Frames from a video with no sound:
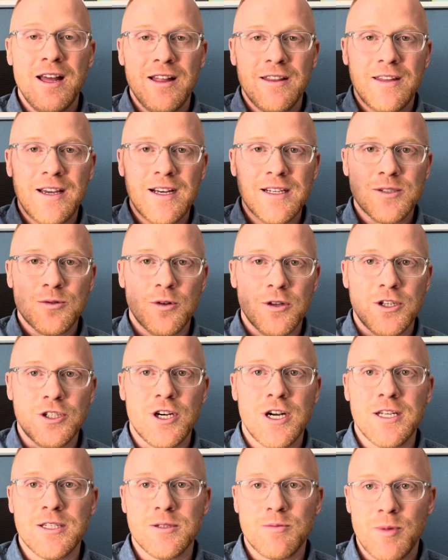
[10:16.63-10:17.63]
That's where the
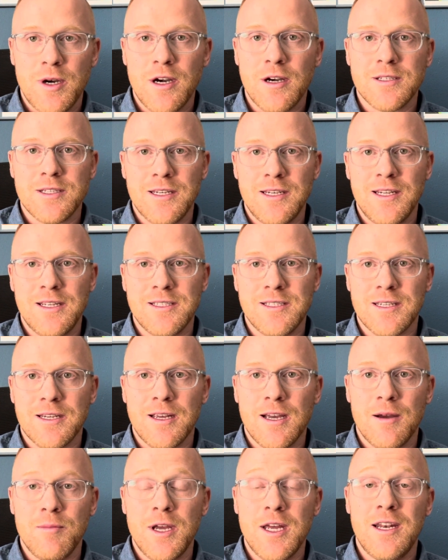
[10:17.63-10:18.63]
transparency needs to
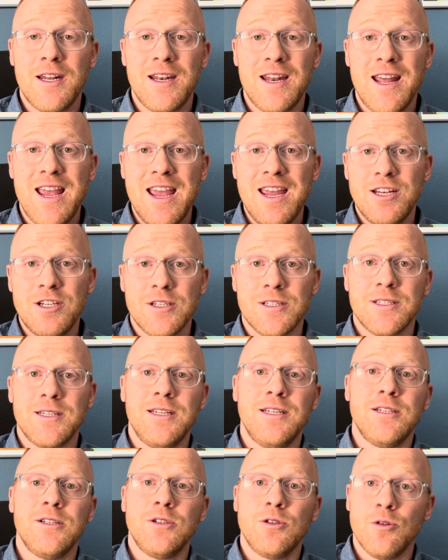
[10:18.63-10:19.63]
come in, and agents
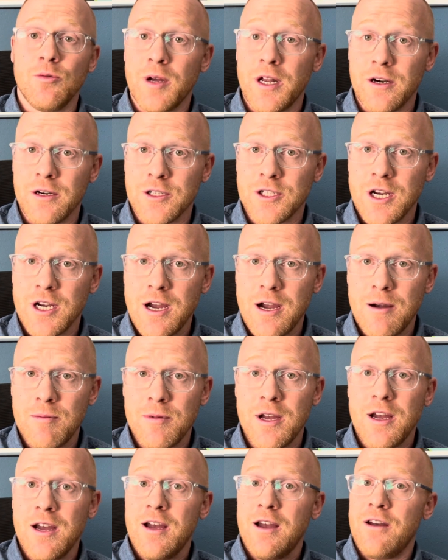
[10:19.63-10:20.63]
need to do a better job
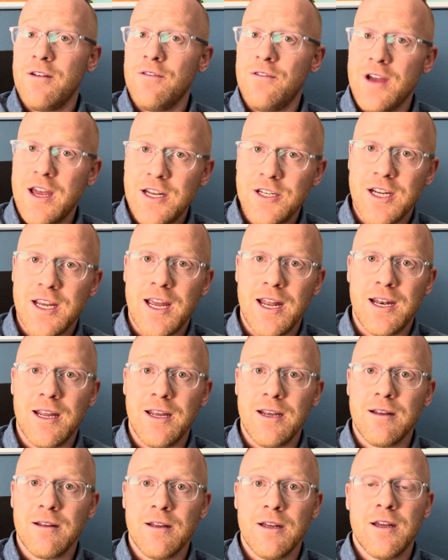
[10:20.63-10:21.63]
of
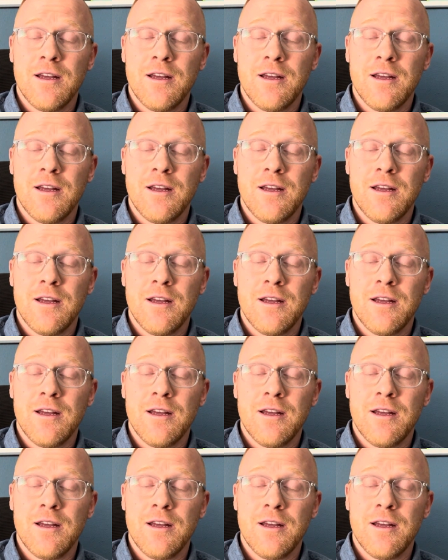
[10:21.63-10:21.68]
educating